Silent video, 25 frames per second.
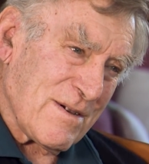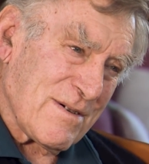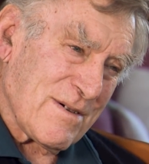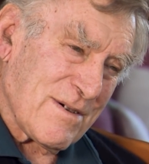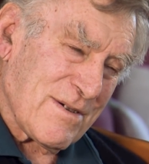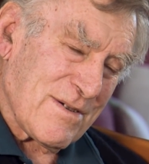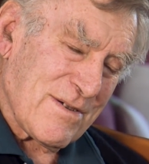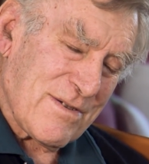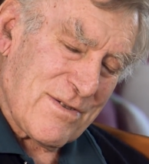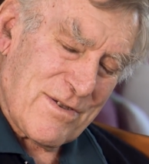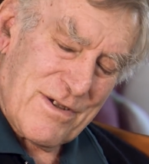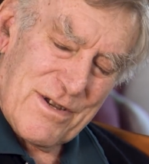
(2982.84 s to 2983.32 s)

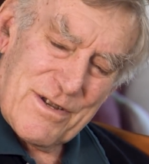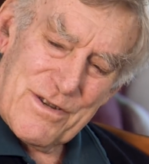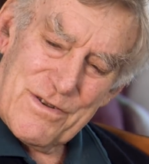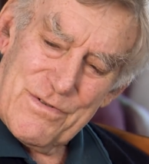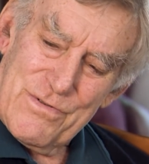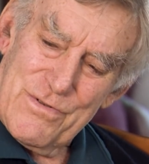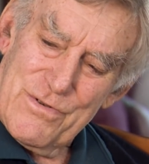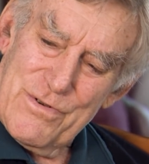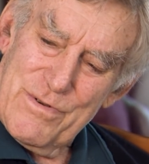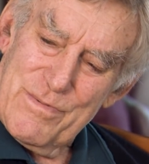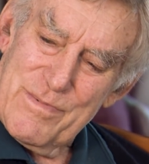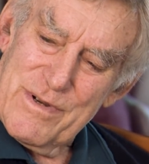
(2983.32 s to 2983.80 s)
Oh, thanks
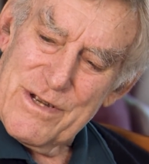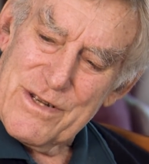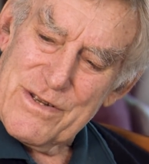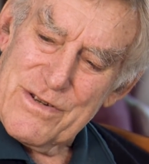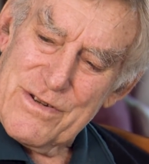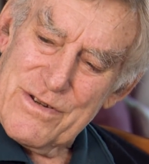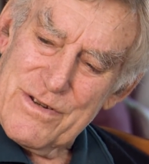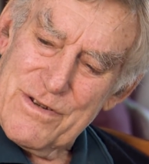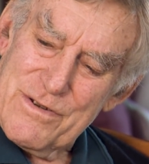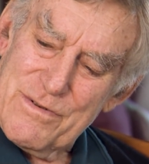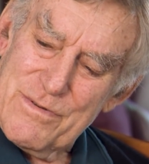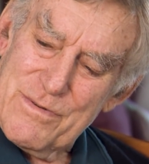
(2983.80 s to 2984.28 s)
very
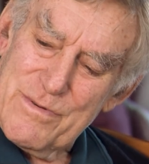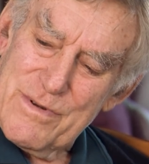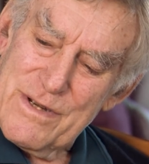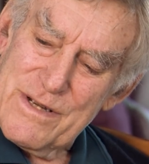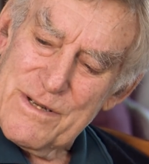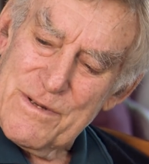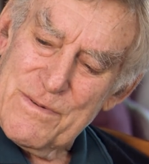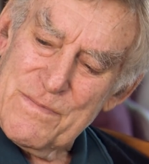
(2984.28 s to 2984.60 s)
much. So.